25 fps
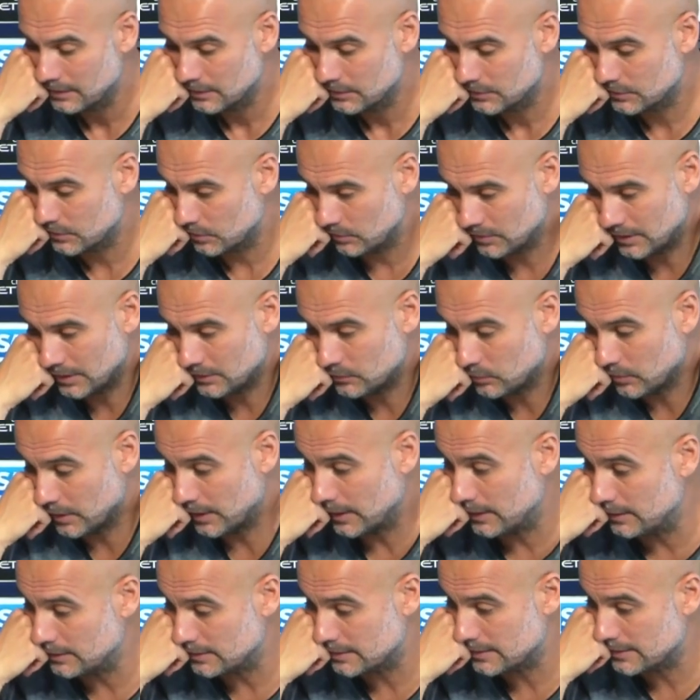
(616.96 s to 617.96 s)
So that's
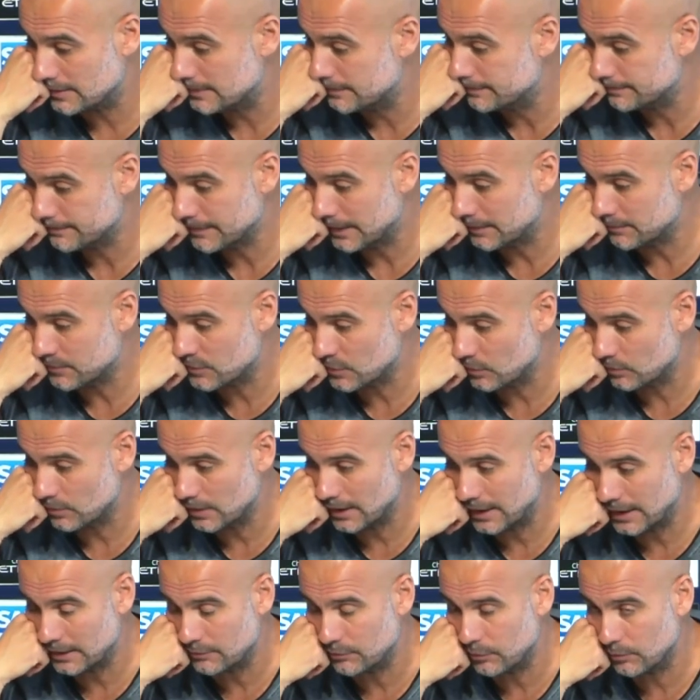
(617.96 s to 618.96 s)
why I'm so
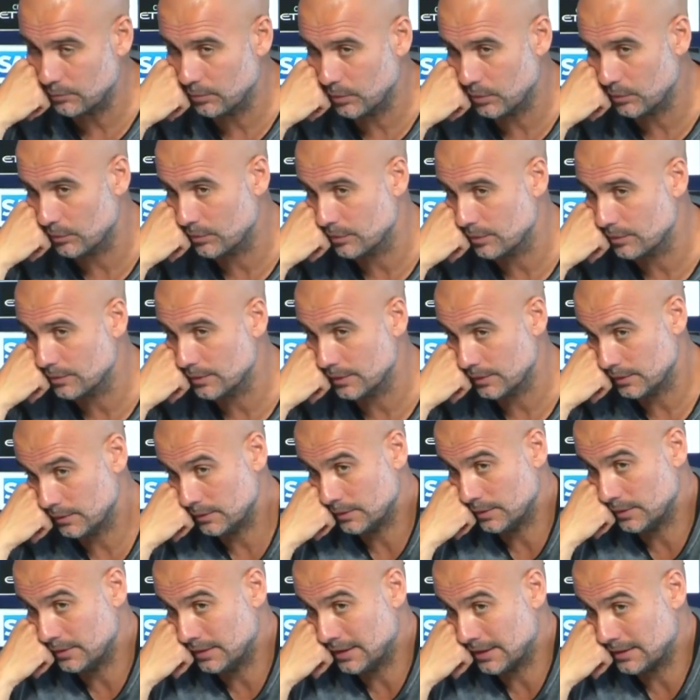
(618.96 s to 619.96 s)
delighted for both.
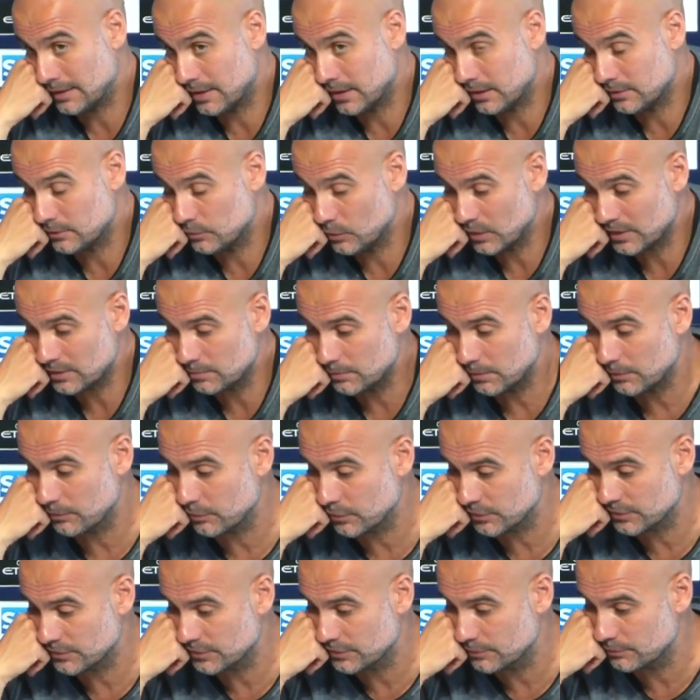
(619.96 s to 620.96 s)
And in that case, you asked me
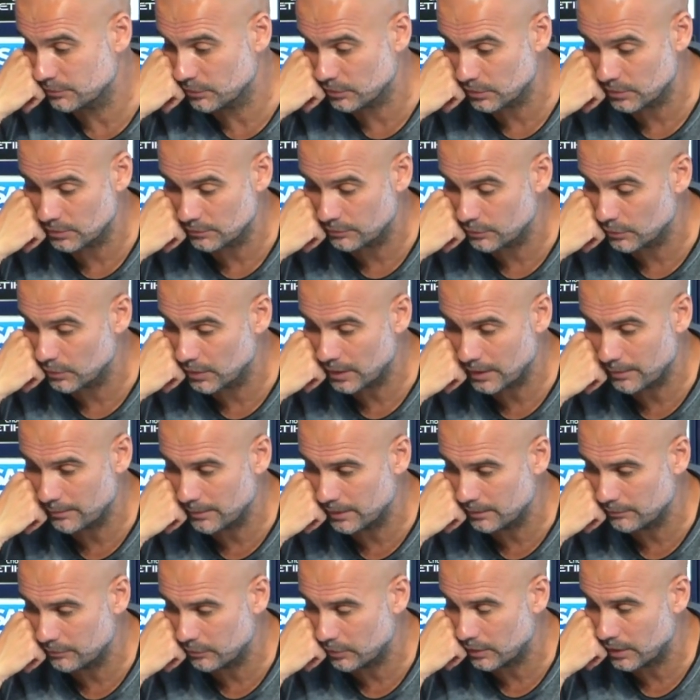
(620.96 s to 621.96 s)
for
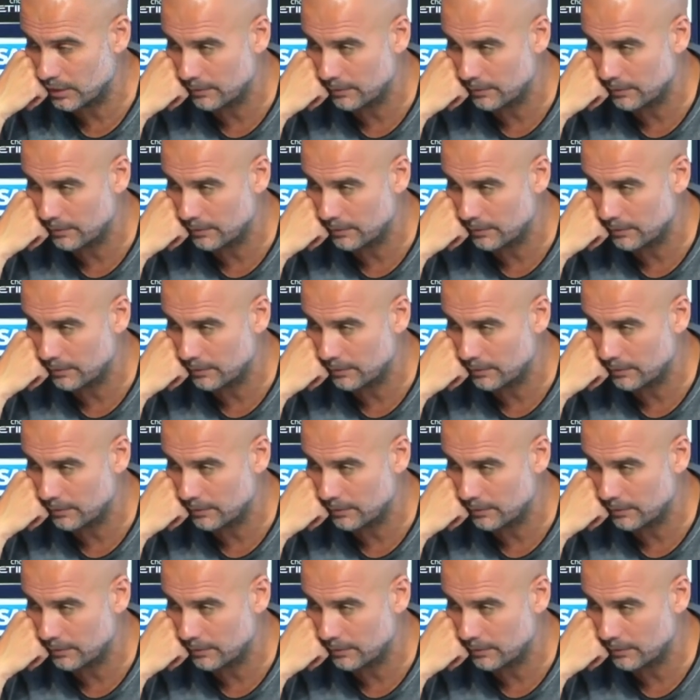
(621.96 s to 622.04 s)
Gabriel.